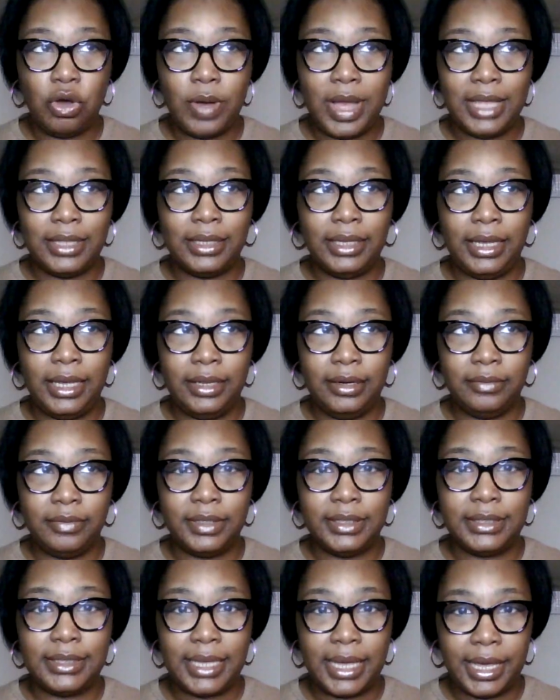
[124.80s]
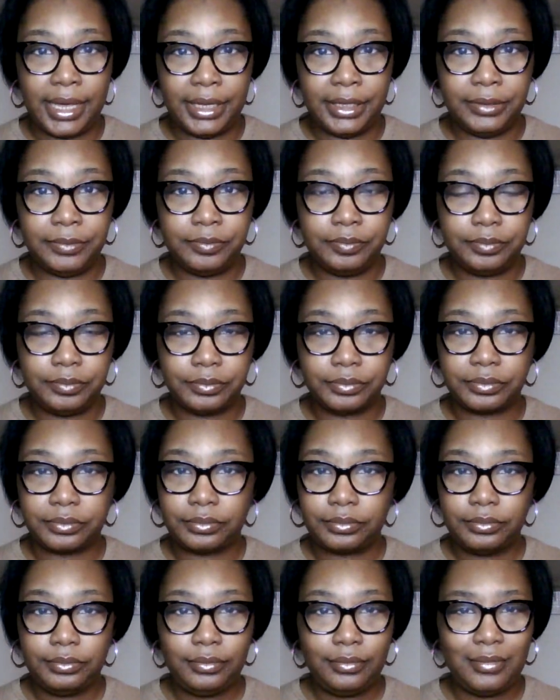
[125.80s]
at the end of the day,
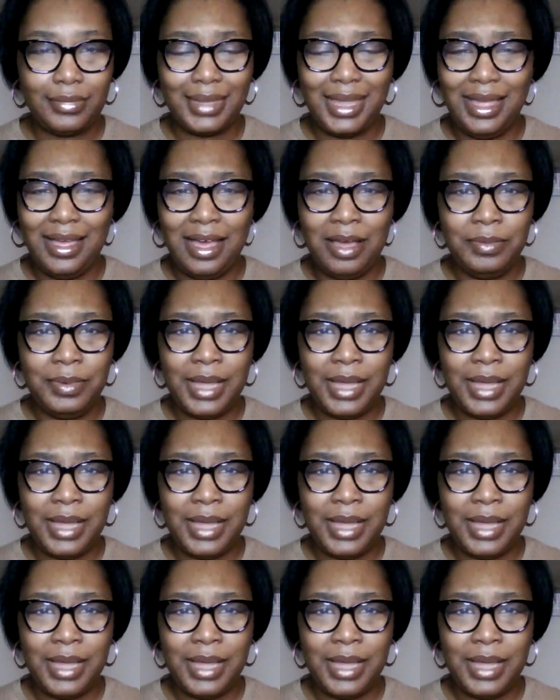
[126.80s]
I'm